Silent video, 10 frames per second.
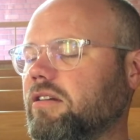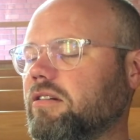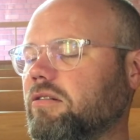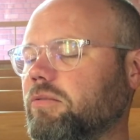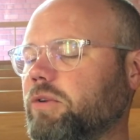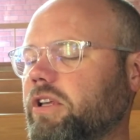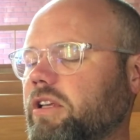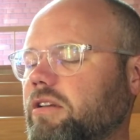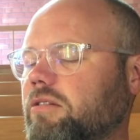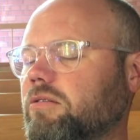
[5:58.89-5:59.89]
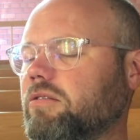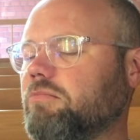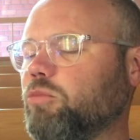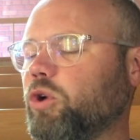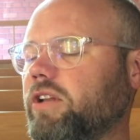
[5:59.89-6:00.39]
Lord, we
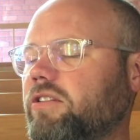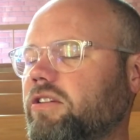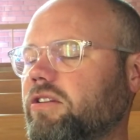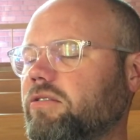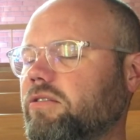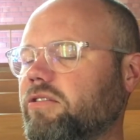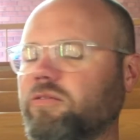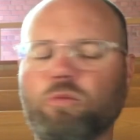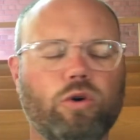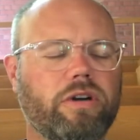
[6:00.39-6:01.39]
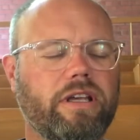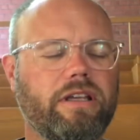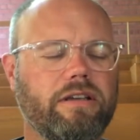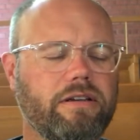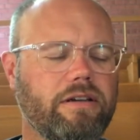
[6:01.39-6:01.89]
bring to you this morning